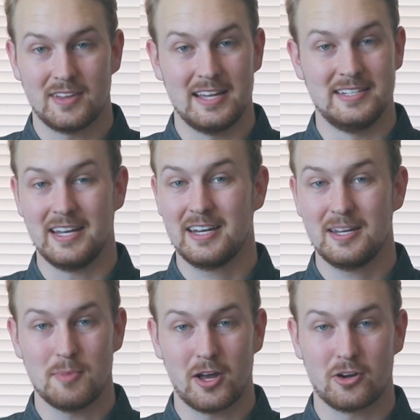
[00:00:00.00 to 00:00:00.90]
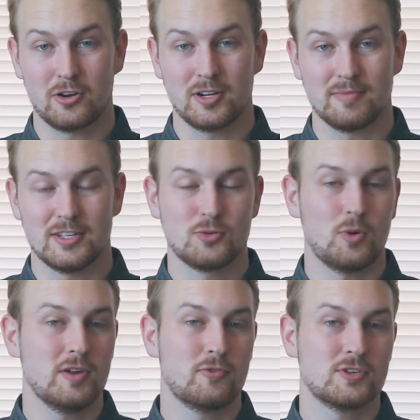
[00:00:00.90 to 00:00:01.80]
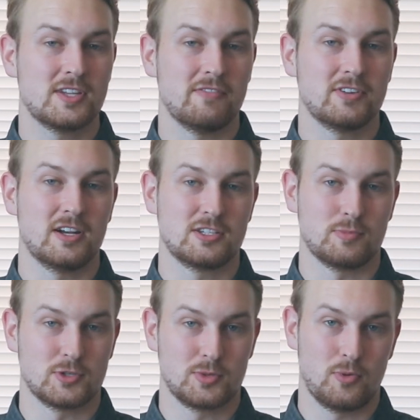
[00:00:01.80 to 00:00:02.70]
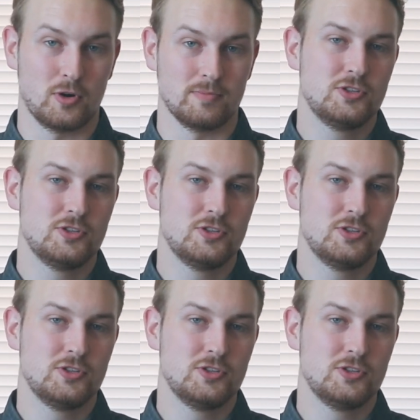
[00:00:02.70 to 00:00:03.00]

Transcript: identity monitoring, and 24/7 customer support.